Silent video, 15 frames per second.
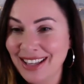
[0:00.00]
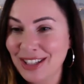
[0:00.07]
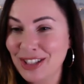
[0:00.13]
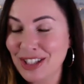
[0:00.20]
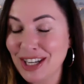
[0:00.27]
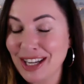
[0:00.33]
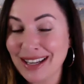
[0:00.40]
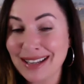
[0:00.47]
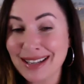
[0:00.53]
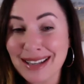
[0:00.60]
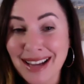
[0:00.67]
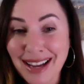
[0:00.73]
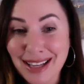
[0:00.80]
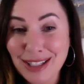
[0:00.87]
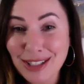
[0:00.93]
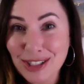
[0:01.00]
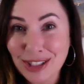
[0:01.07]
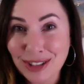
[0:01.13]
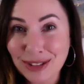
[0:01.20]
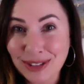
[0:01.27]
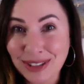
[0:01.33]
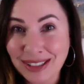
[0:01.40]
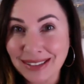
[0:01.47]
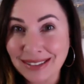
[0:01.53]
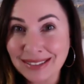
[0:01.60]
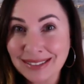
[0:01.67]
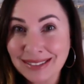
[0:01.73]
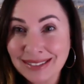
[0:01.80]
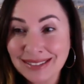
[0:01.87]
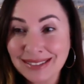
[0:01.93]
She had 9
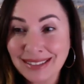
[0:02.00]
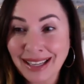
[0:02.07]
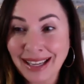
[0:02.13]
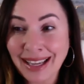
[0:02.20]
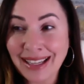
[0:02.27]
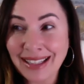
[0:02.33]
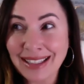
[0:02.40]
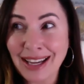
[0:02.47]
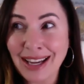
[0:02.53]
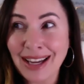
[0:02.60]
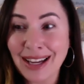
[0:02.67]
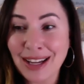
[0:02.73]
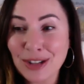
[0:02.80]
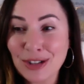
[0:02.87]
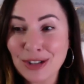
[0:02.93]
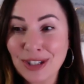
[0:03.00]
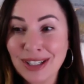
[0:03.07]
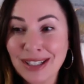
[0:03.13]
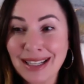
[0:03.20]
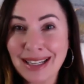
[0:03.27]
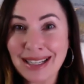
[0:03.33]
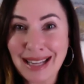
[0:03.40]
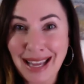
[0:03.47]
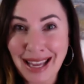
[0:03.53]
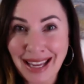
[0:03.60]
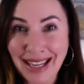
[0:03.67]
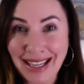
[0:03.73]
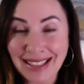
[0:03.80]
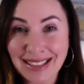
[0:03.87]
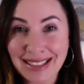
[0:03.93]
children and
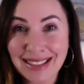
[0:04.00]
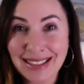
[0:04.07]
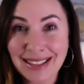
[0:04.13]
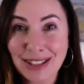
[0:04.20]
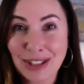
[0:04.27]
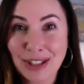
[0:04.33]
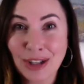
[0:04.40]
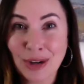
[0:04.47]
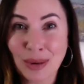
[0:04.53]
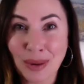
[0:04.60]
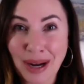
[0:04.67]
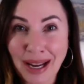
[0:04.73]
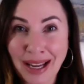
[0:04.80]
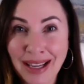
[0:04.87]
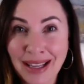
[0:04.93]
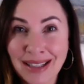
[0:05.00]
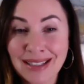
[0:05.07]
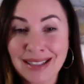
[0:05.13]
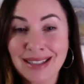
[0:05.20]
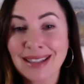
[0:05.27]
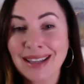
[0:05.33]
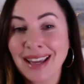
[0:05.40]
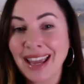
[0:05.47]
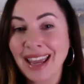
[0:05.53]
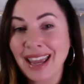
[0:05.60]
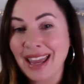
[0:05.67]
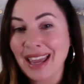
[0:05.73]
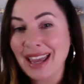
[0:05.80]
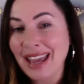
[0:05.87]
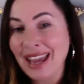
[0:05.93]
108 grand
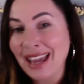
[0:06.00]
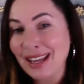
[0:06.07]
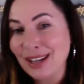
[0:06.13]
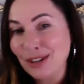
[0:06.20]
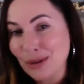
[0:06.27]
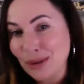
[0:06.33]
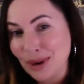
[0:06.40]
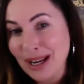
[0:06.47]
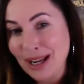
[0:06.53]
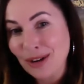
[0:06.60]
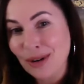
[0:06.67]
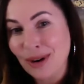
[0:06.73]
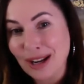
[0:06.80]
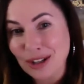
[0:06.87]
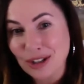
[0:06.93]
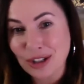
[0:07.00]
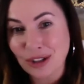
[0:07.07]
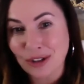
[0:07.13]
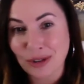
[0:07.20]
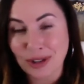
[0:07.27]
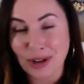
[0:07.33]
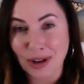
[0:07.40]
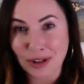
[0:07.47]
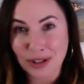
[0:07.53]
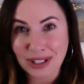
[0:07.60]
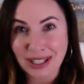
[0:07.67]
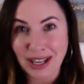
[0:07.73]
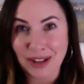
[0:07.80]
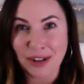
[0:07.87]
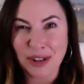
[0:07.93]
and great grandchildren
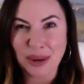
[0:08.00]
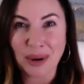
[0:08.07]
altogether.